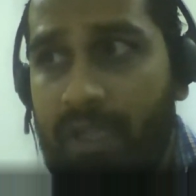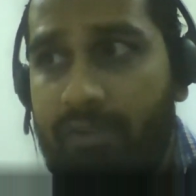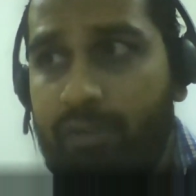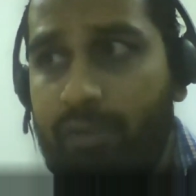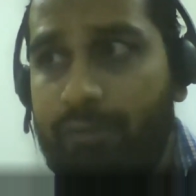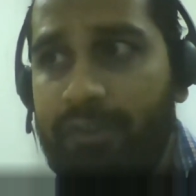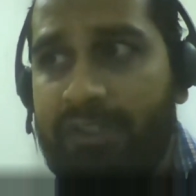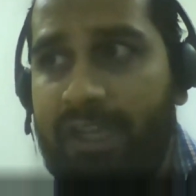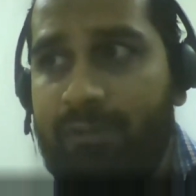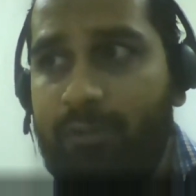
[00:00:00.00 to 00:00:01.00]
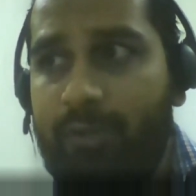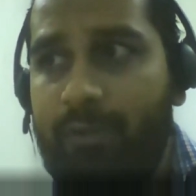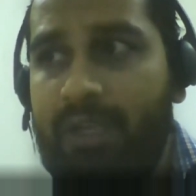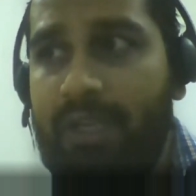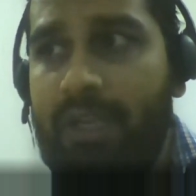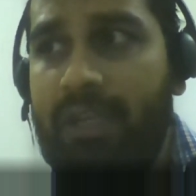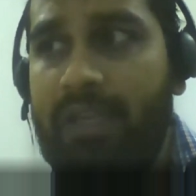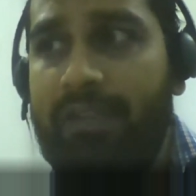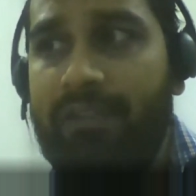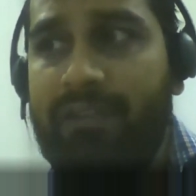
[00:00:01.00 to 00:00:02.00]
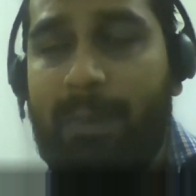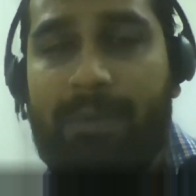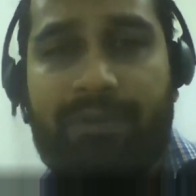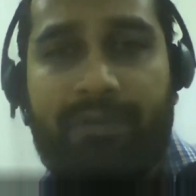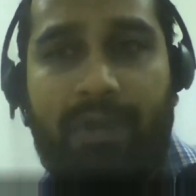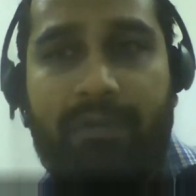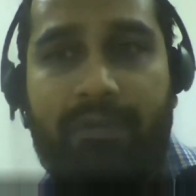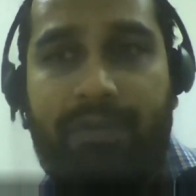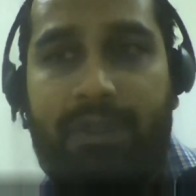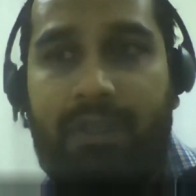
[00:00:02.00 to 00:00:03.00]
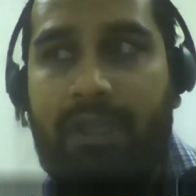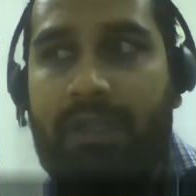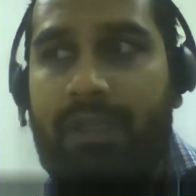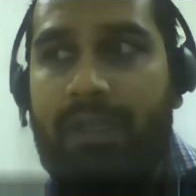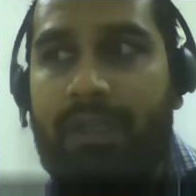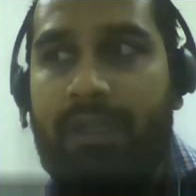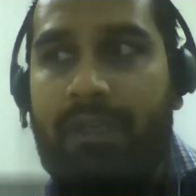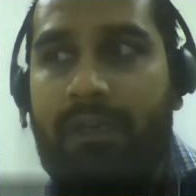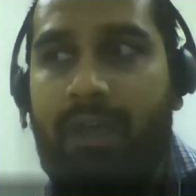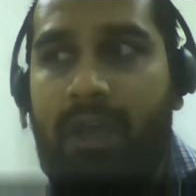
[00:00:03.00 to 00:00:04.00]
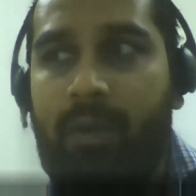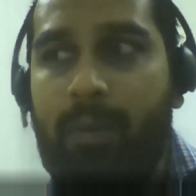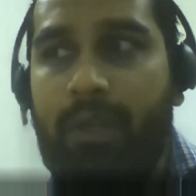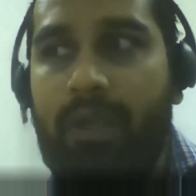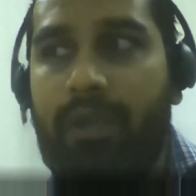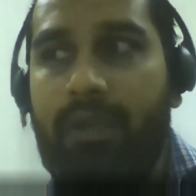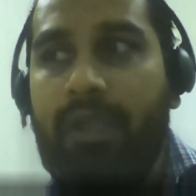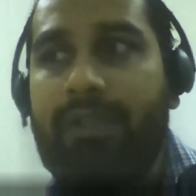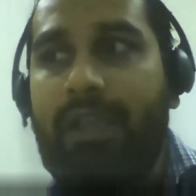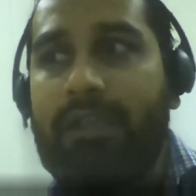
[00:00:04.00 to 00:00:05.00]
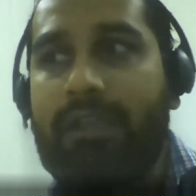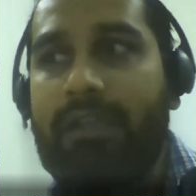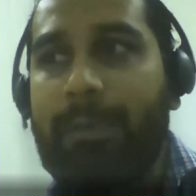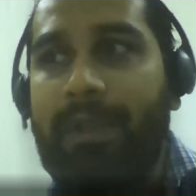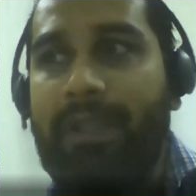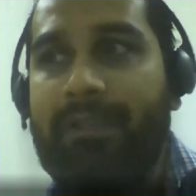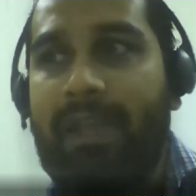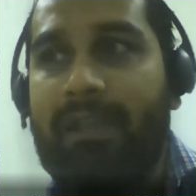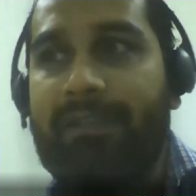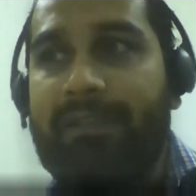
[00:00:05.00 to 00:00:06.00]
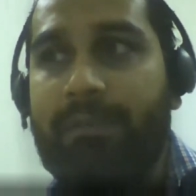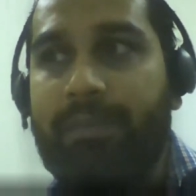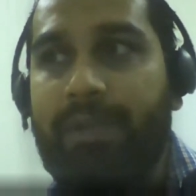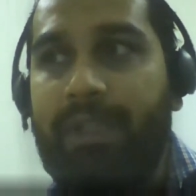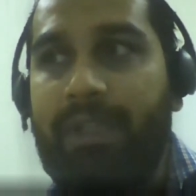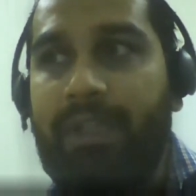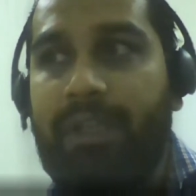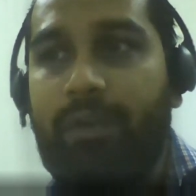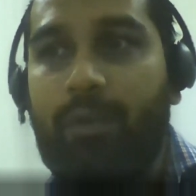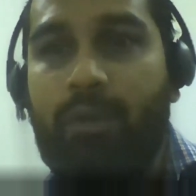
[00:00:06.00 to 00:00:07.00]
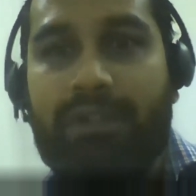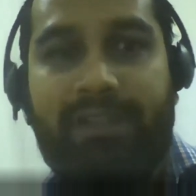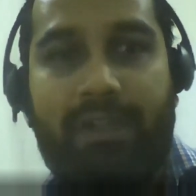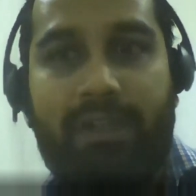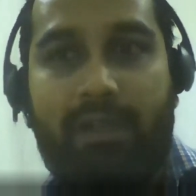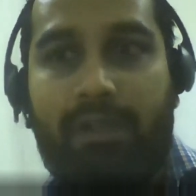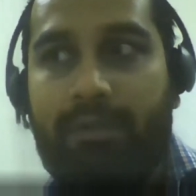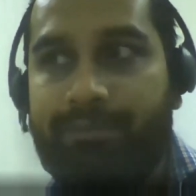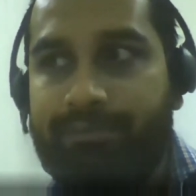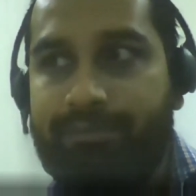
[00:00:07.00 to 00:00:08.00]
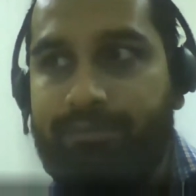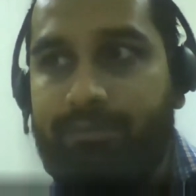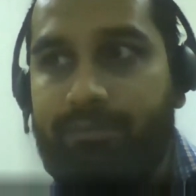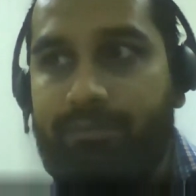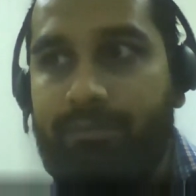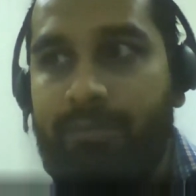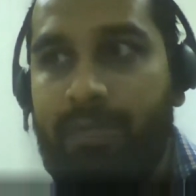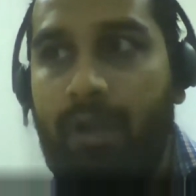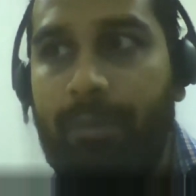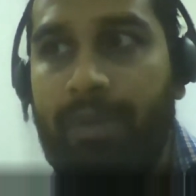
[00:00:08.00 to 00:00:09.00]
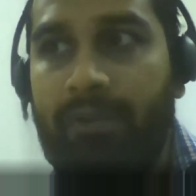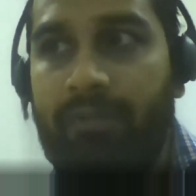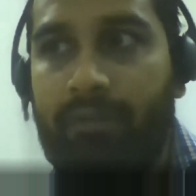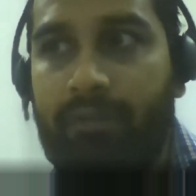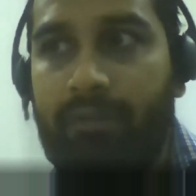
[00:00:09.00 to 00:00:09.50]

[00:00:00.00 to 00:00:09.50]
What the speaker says: So for that, what we need is some instructions in our hardware that can replace that simply into a single operation,